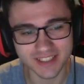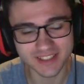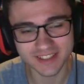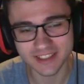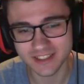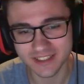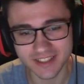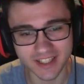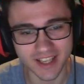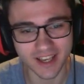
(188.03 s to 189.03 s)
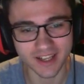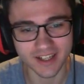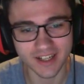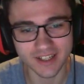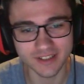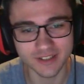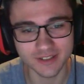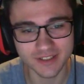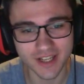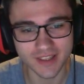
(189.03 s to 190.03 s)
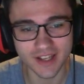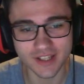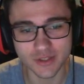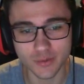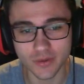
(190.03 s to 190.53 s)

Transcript: it's yeah, I don't know. Take that as you